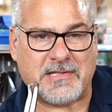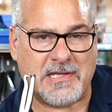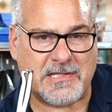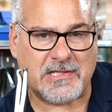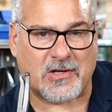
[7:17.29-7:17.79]

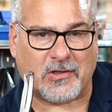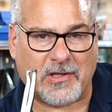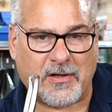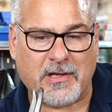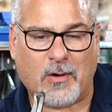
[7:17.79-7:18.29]
These things are
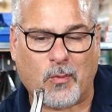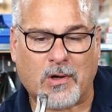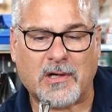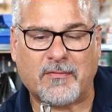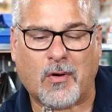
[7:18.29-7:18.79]
literally a
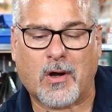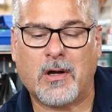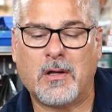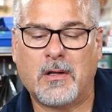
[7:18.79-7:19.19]
work of art.